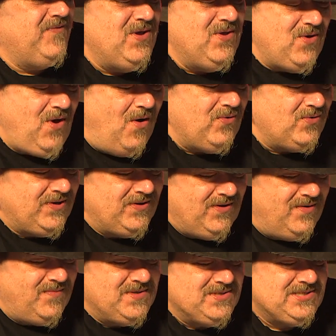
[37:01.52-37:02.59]
you go to
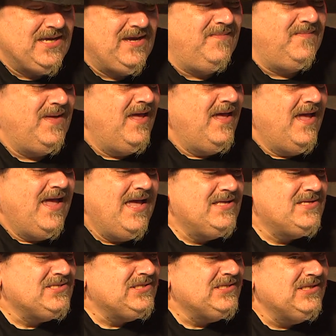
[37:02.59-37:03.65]
their museum,
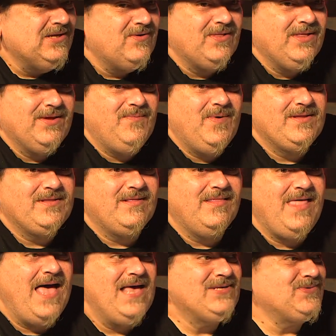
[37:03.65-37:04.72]
it's literally one of the
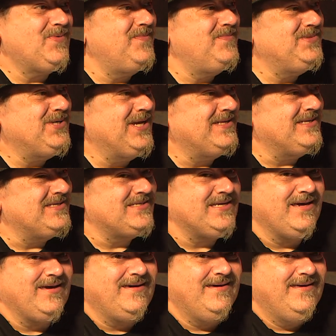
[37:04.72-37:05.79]
last rooms you get to
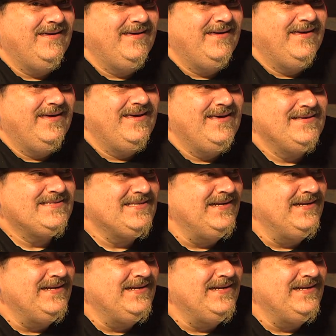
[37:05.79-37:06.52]
see. Mm-hmm. Is the